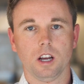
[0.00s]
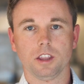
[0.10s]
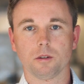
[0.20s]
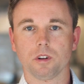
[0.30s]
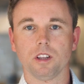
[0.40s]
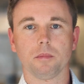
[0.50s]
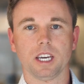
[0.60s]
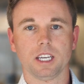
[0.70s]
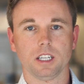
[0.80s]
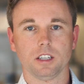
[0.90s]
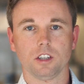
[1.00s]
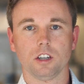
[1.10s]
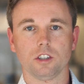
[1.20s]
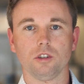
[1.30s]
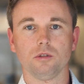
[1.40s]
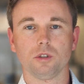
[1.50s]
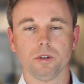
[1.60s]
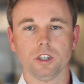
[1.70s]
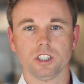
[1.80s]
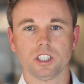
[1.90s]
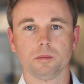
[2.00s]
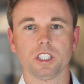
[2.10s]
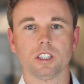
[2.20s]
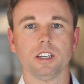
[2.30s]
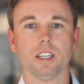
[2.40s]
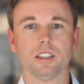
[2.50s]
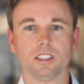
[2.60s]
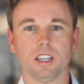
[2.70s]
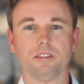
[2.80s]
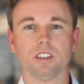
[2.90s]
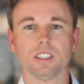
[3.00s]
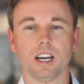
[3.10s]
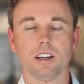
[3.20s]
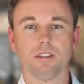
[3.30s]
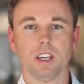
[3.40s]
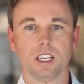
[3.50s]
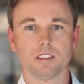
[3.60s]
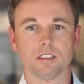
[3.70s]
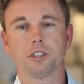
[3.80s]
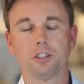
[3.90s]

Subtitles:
And they're really making a huge push, especially in the safety side of things.